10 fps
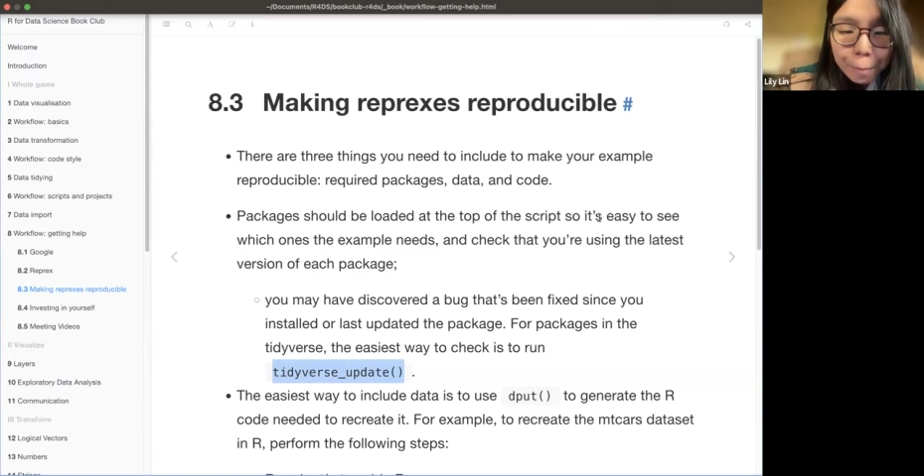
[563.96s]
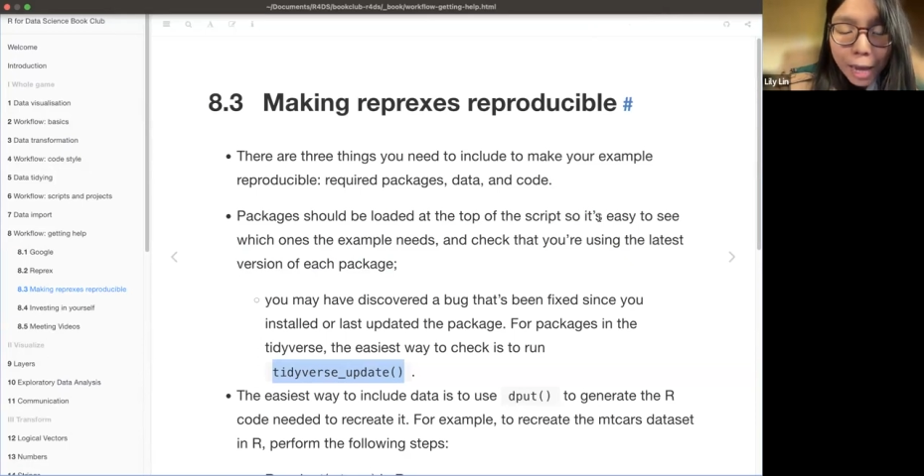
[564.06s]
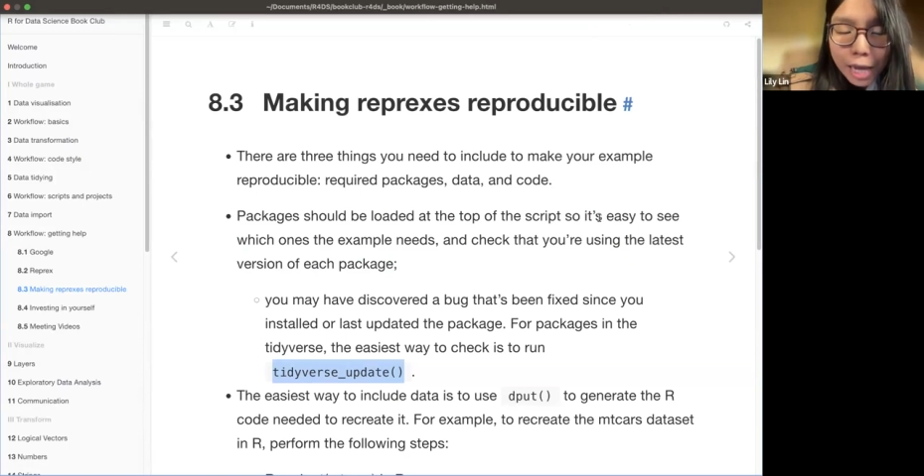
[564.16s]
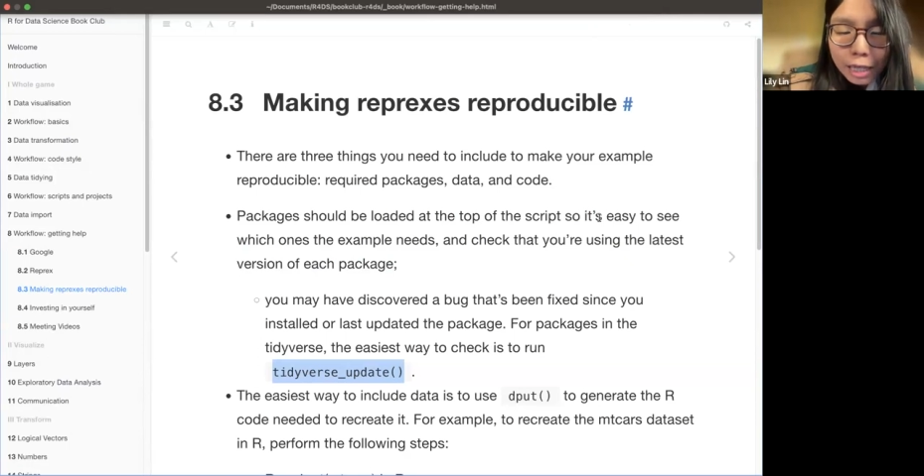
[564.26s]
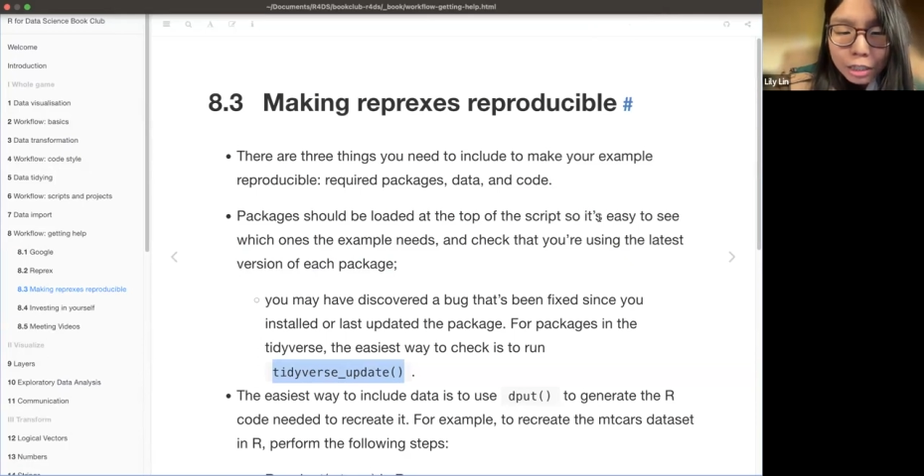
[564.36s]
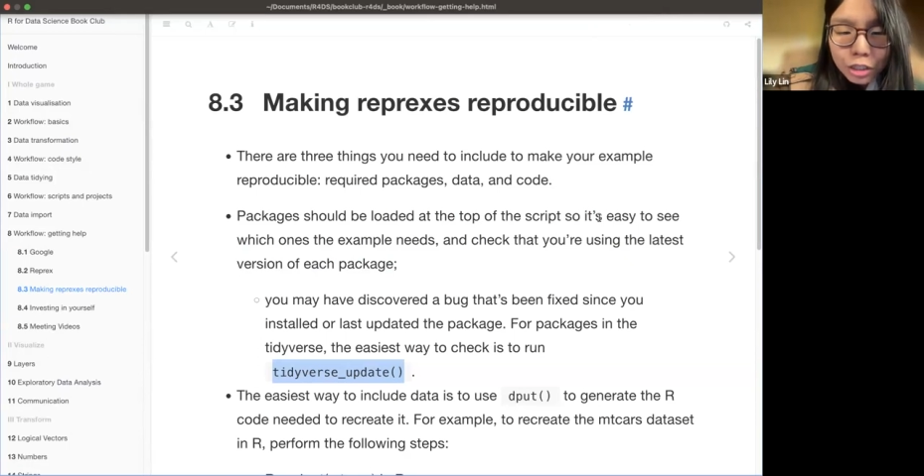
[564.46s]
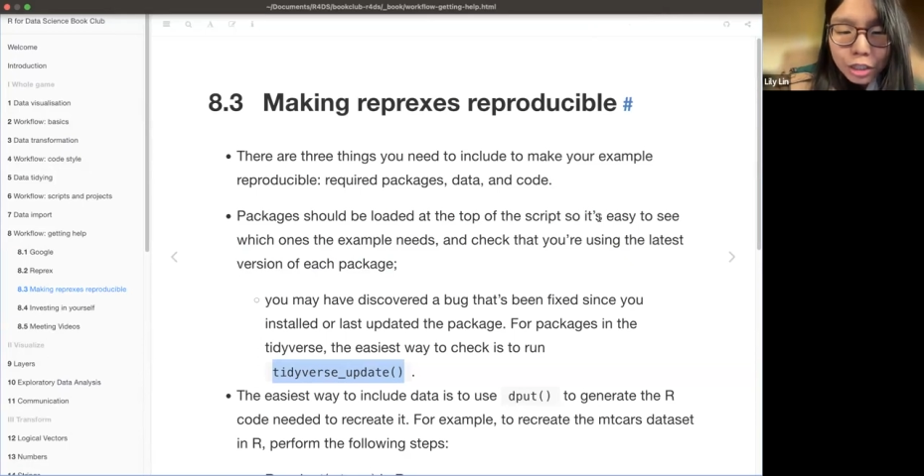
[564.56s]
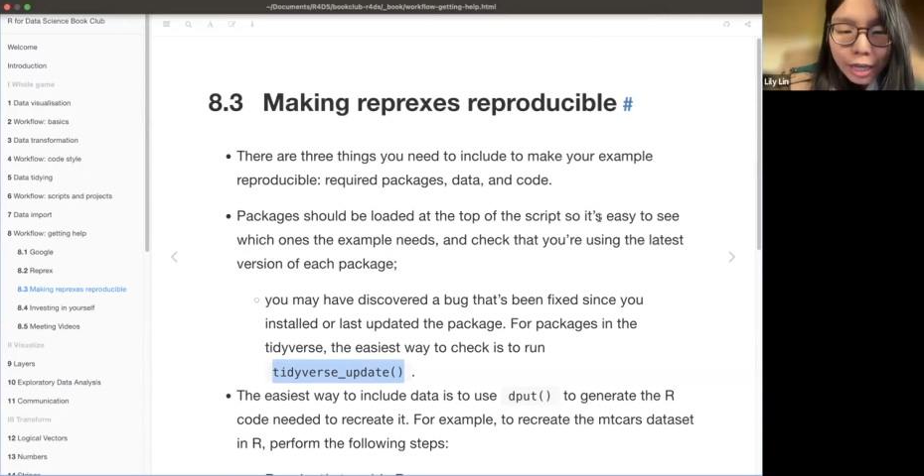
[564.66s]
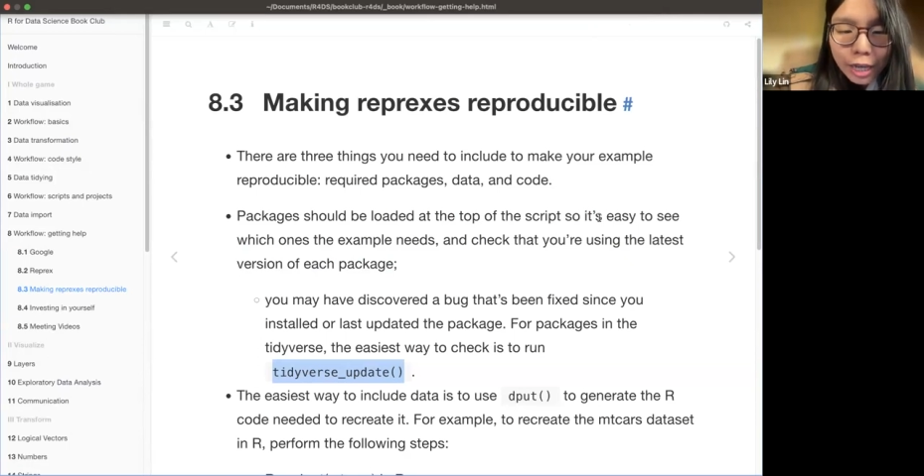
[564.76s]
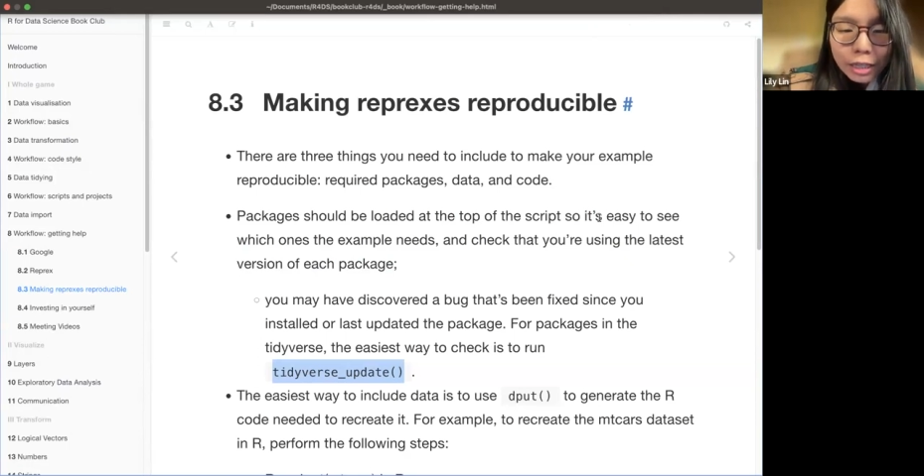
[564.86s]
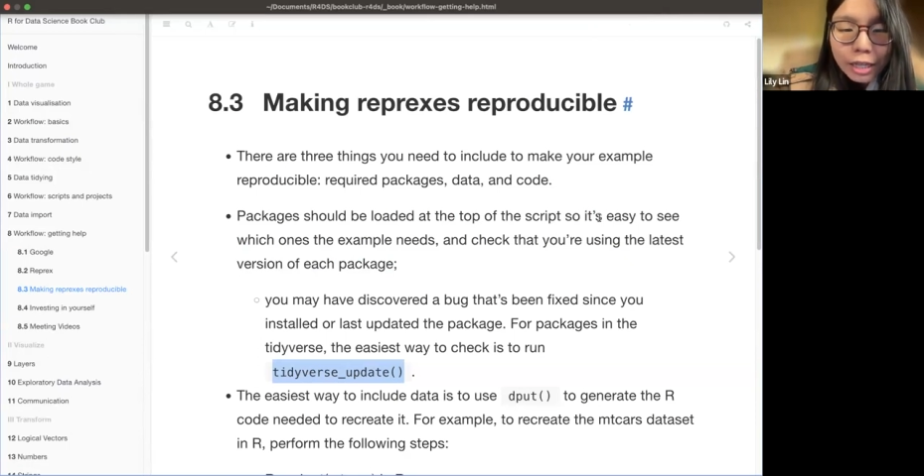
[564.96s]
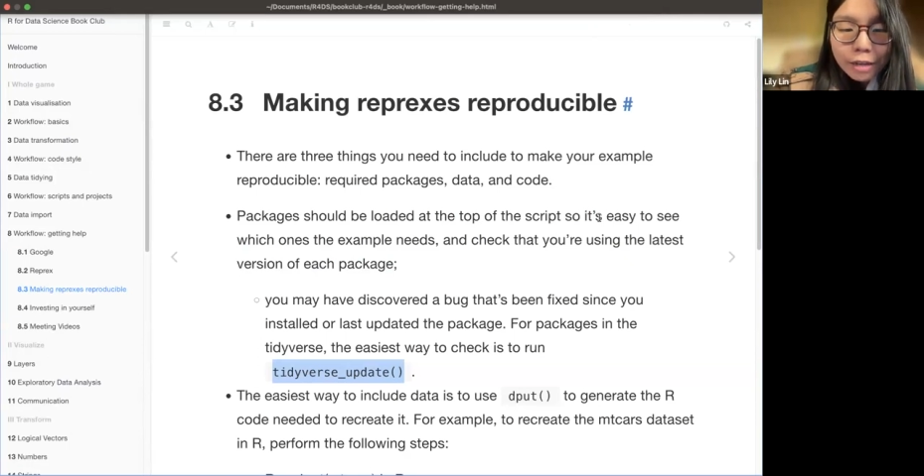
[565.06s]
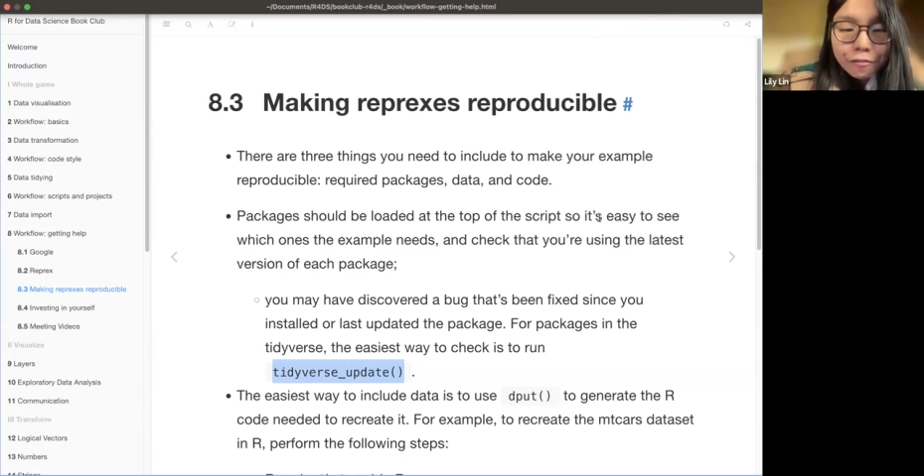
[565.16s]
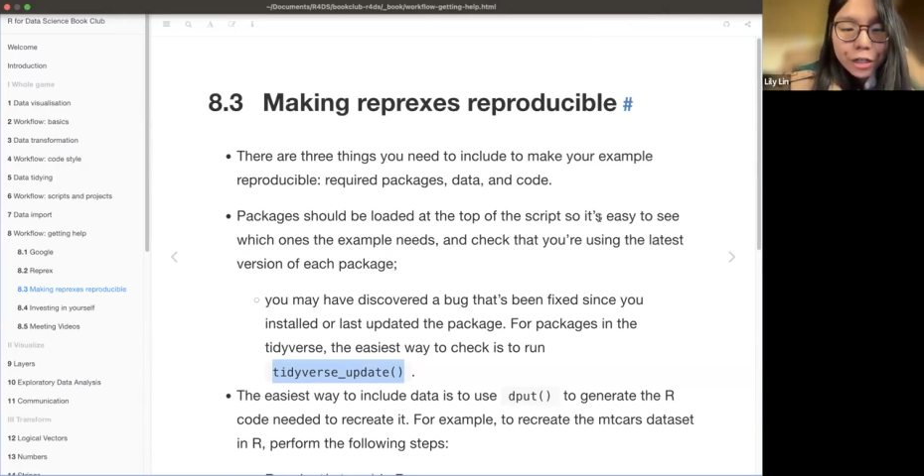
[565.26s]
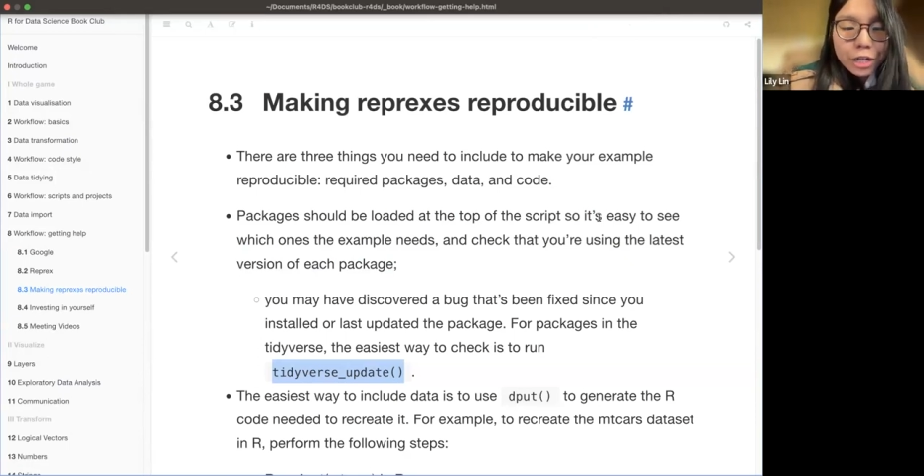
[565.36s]
uh, package in the
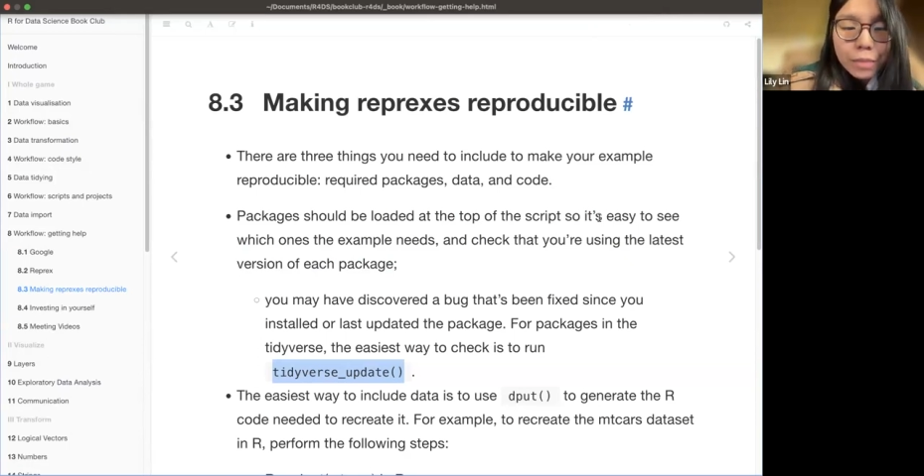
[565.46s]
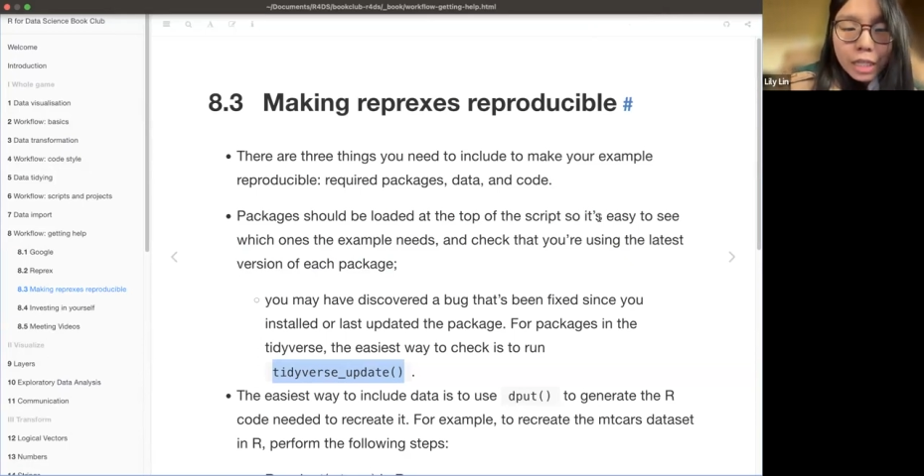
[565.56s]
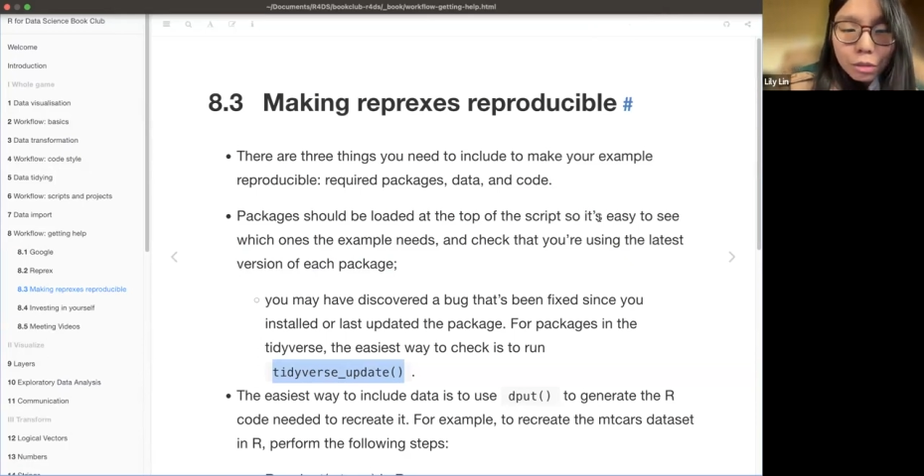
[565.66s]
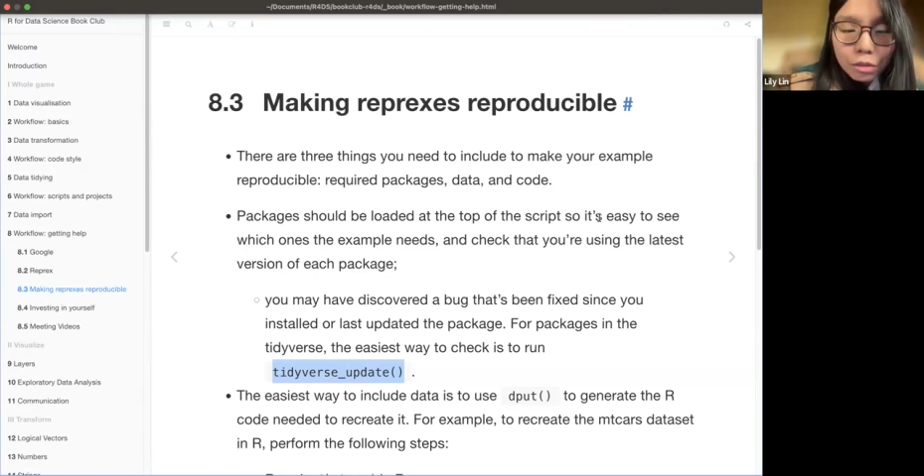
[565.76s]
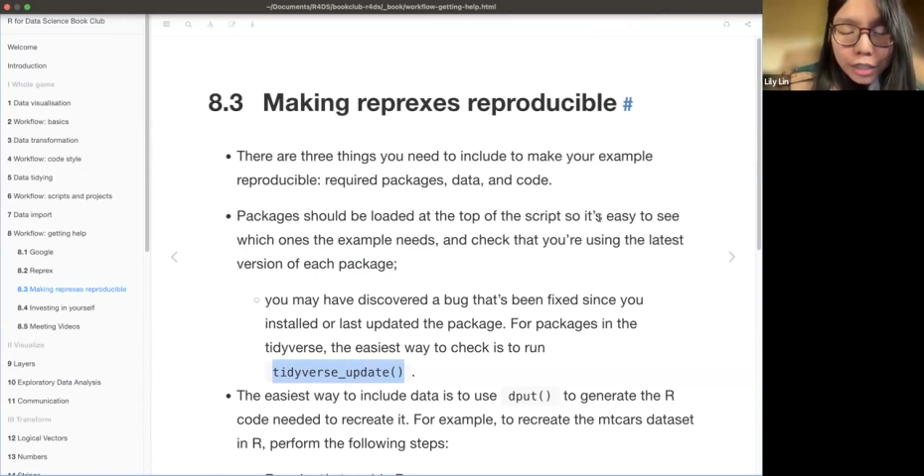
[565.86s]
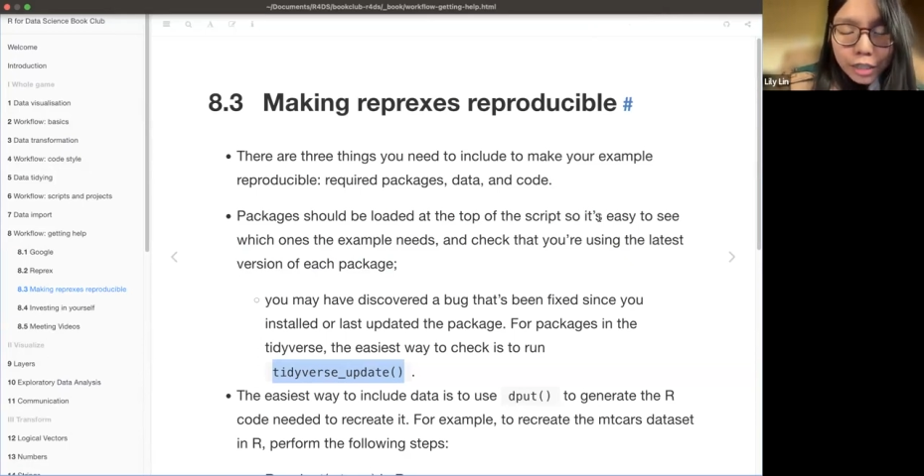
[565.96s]
environment to